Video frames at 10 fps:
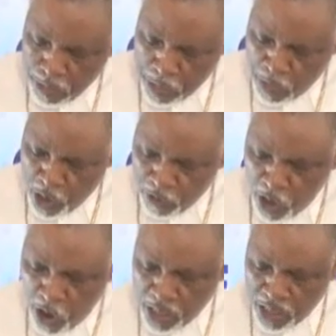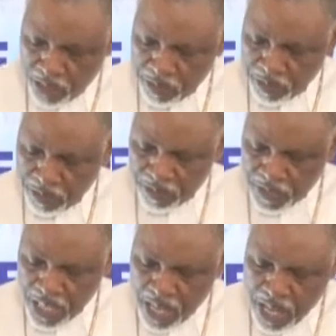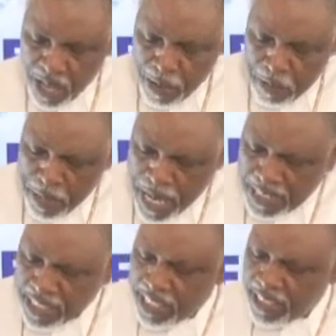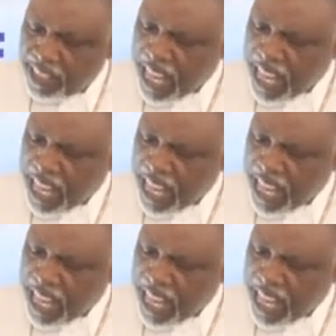People of God, blessings